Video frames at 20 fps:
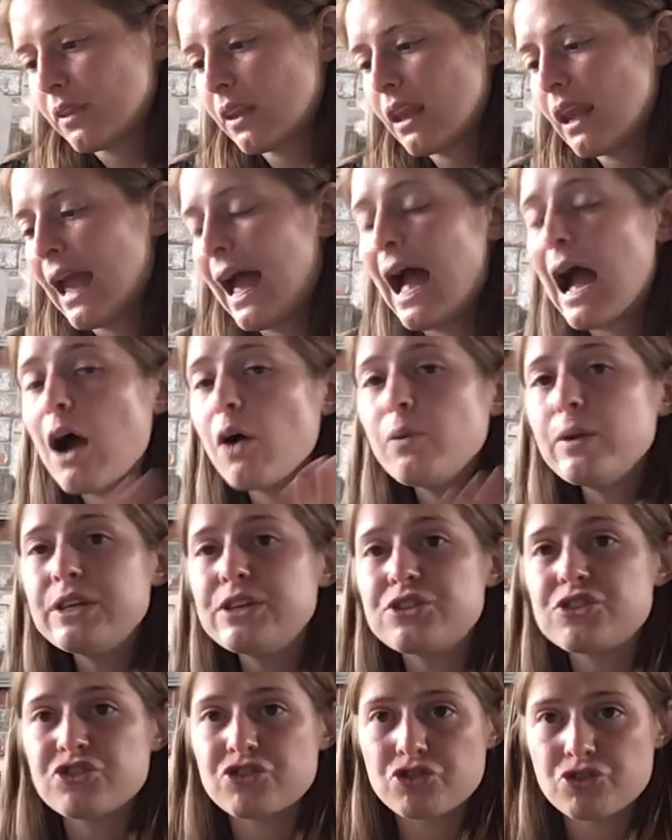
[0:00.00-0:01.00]
how we
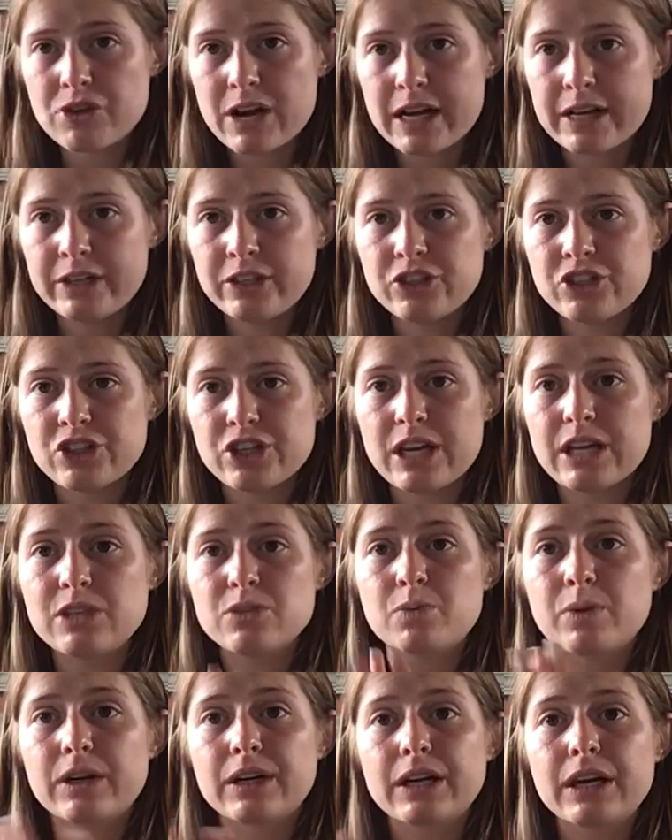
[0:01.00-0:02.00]
stretch is
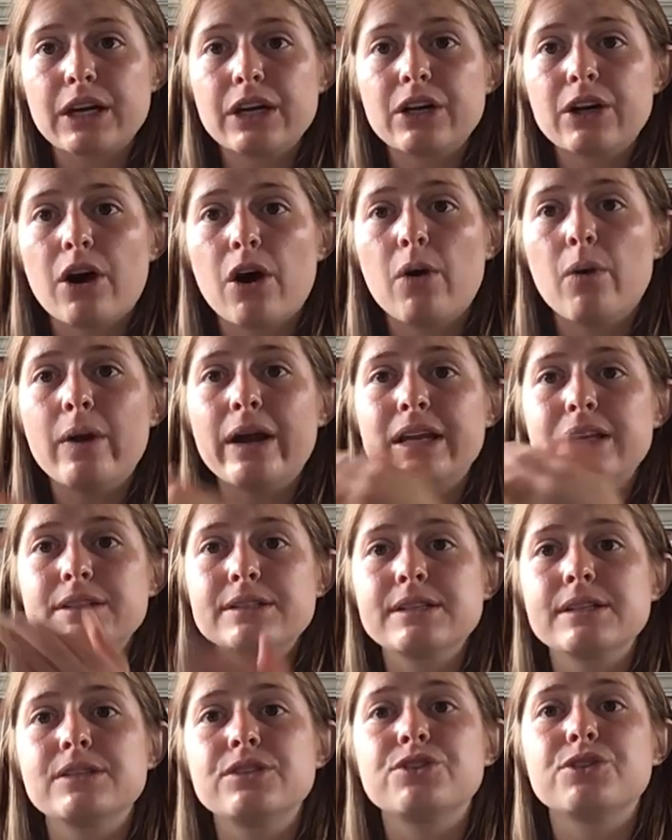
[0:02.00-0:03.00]
we're going to go
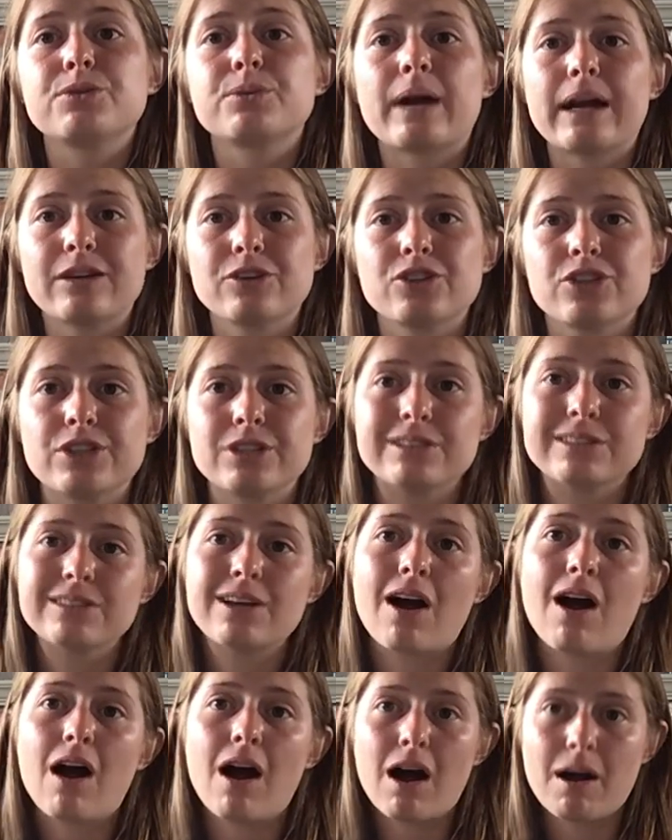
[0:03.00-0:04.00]
into direction
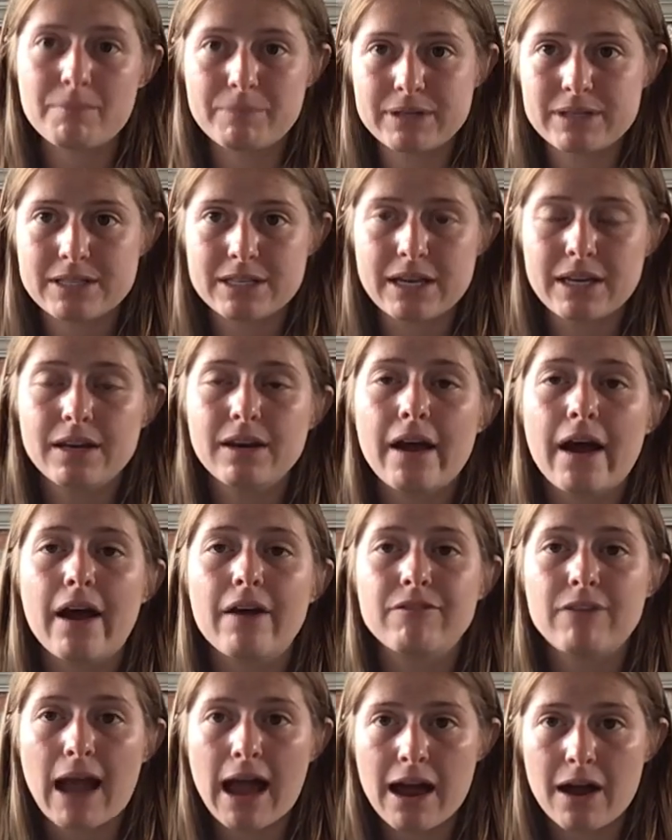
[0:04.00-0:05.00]
opposite of
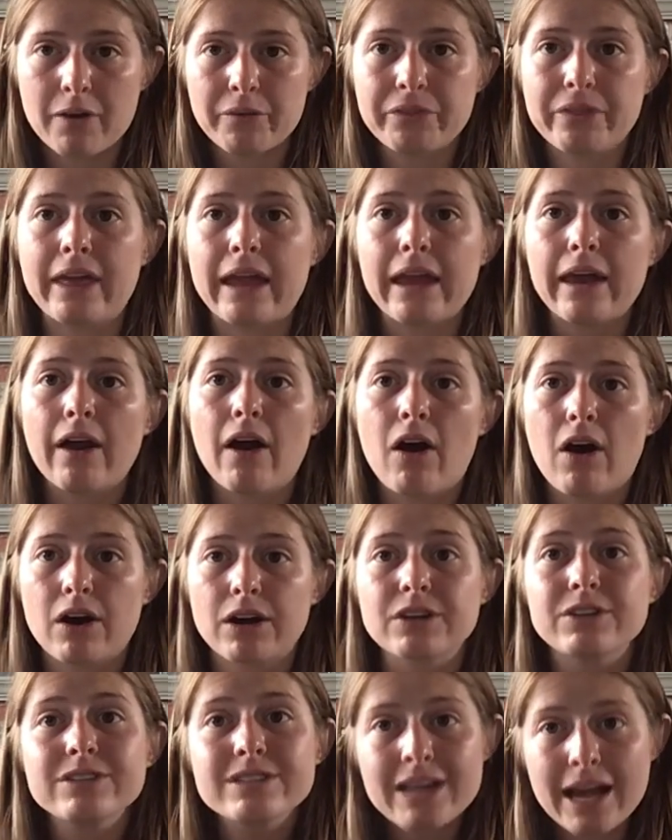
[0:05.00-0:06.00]
how they
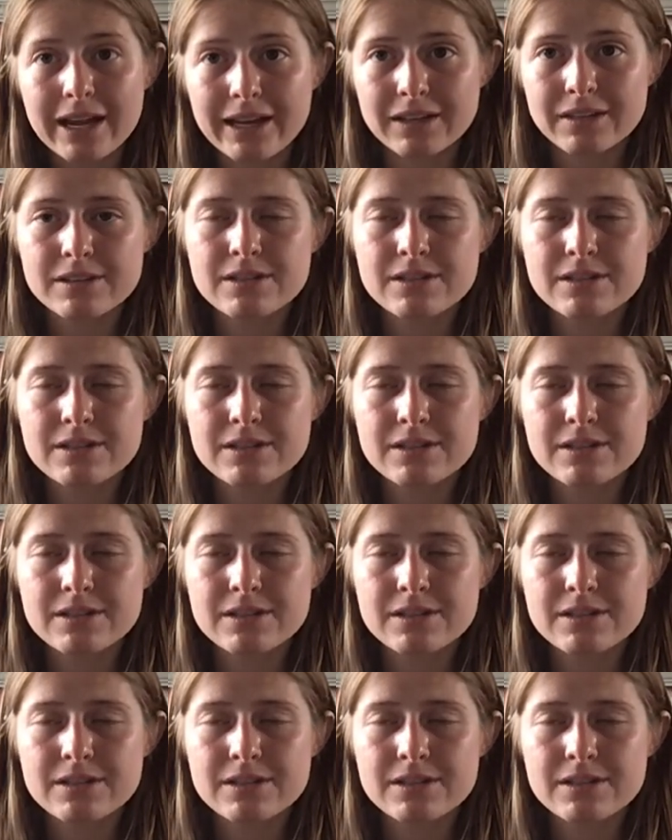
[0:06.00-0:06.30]
are tight.